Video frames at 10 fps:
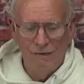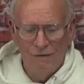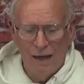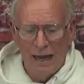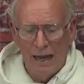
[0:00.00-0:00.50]

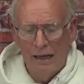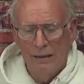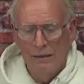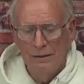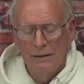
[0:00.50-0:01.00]
fly,
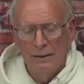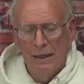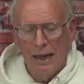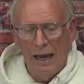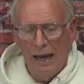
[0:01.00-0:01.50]

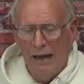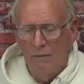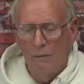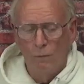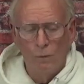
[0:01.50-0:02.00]

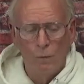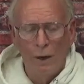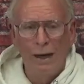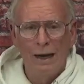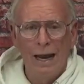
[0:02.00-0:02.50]
and
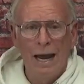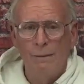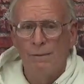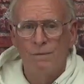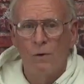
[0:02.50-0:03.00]
really high
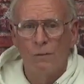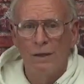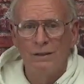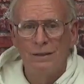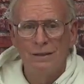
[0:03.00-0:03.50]

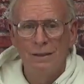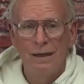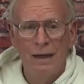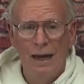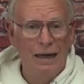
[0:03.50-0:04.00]
performance,
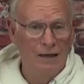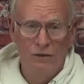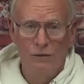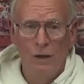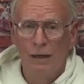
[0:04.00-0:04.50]
and
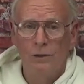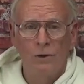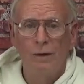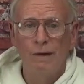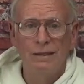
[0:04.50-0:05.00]
it's
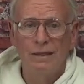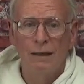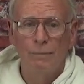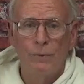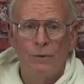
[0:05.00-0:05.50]
extremely
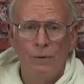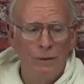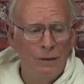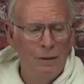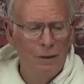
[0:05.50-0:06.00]
simple,
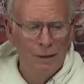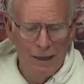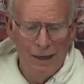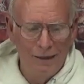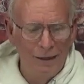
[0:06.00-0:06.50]

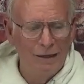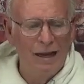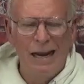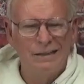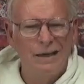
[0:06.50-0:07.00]
and
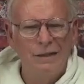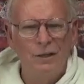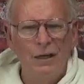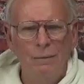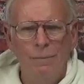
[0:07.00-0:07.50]
did I say
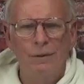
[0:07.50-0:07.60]
cheap?